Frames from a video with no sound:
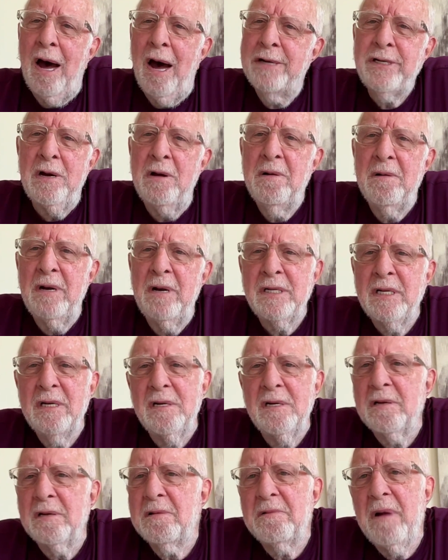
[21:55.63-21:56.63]
I don't
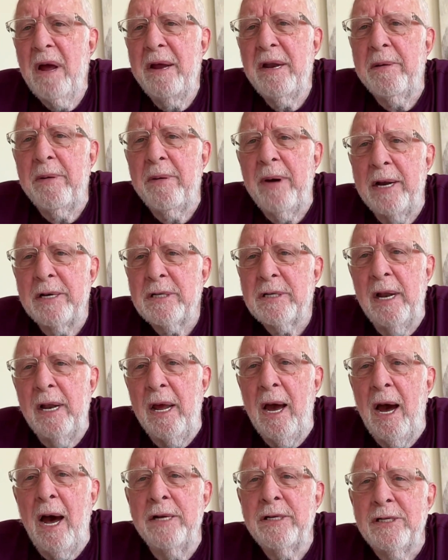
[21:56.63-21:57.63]
listen to the radio,
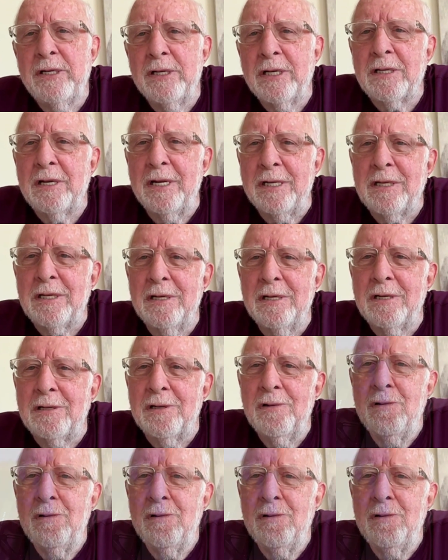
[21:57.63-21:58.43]
actually. I just listen